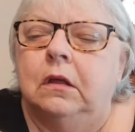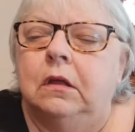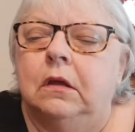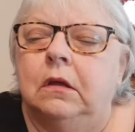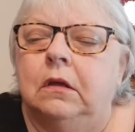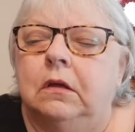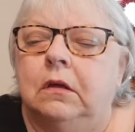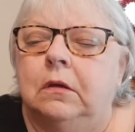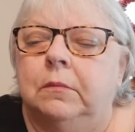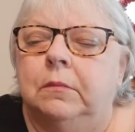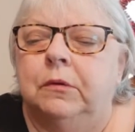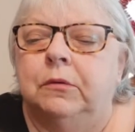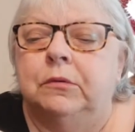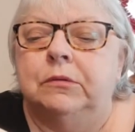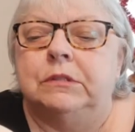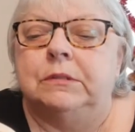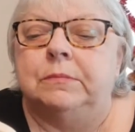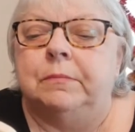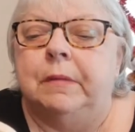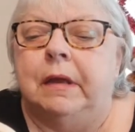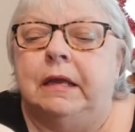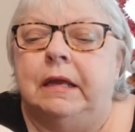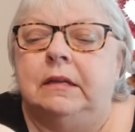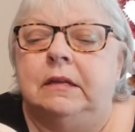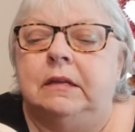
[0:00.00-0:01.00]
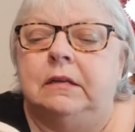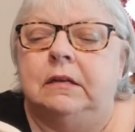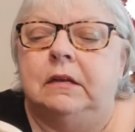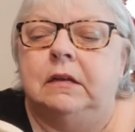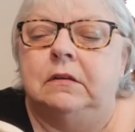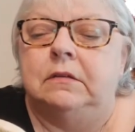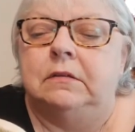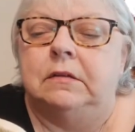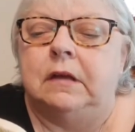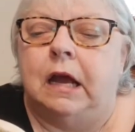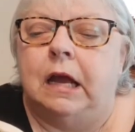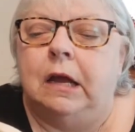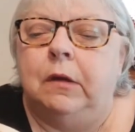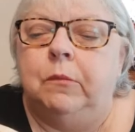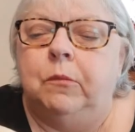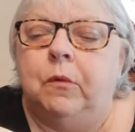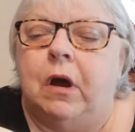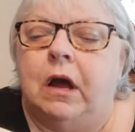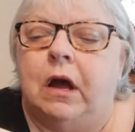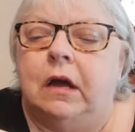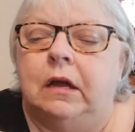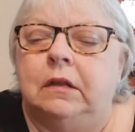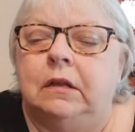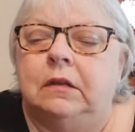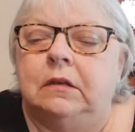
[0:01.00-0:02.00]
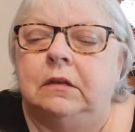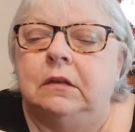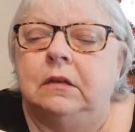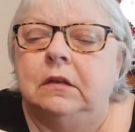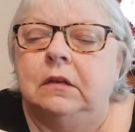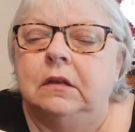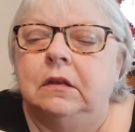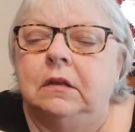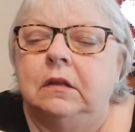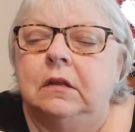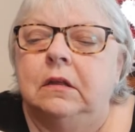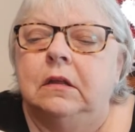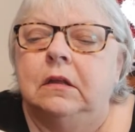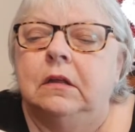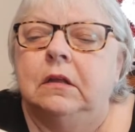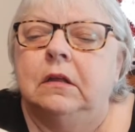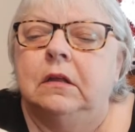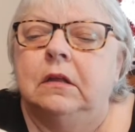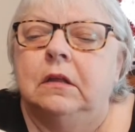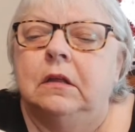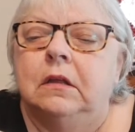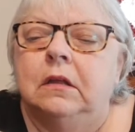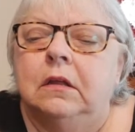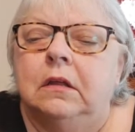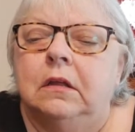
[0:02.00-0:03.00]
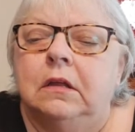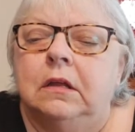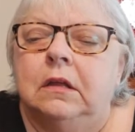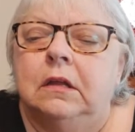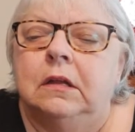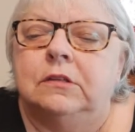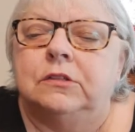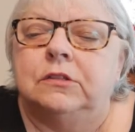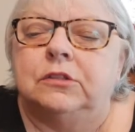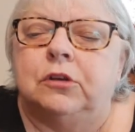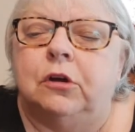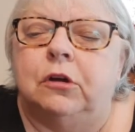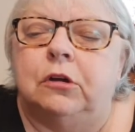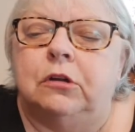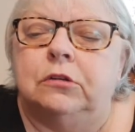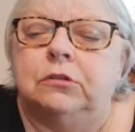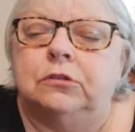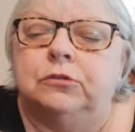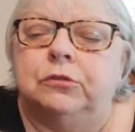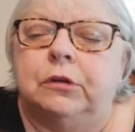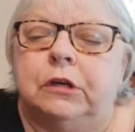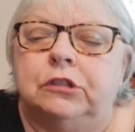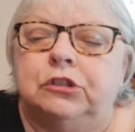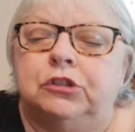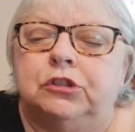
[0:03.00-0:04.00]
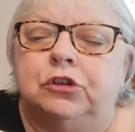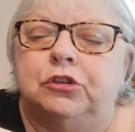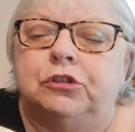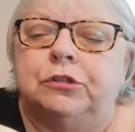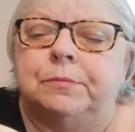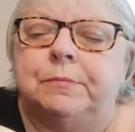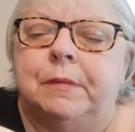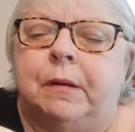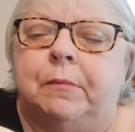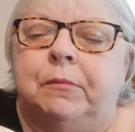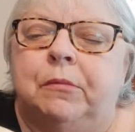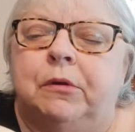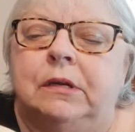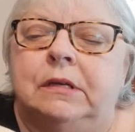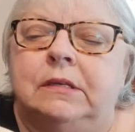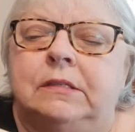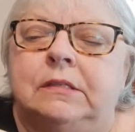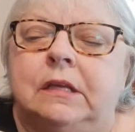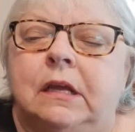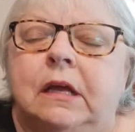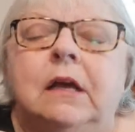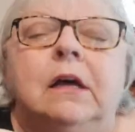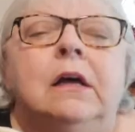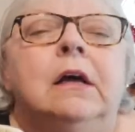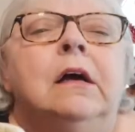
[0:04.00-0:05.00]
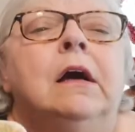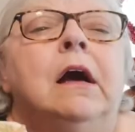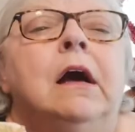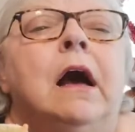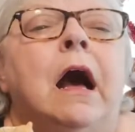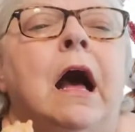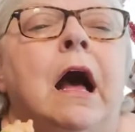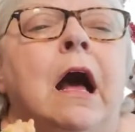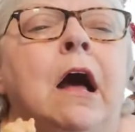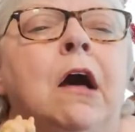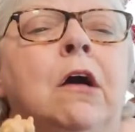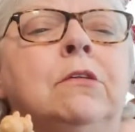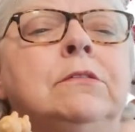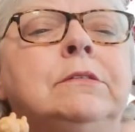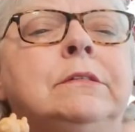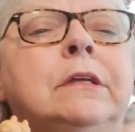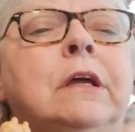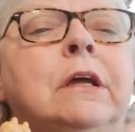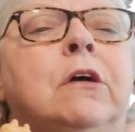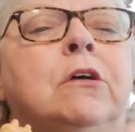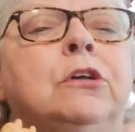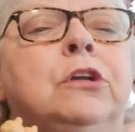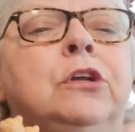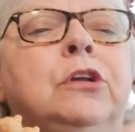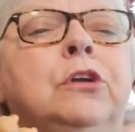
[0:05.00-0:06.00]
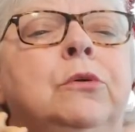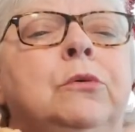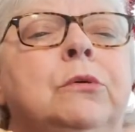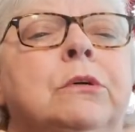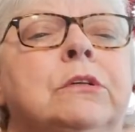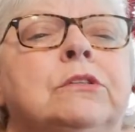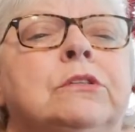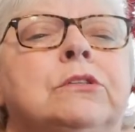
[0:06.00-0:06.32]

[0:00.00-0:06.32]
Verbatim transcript: Um, it was made in Taiwan. And it's called Treasures Memories. I'll tell you a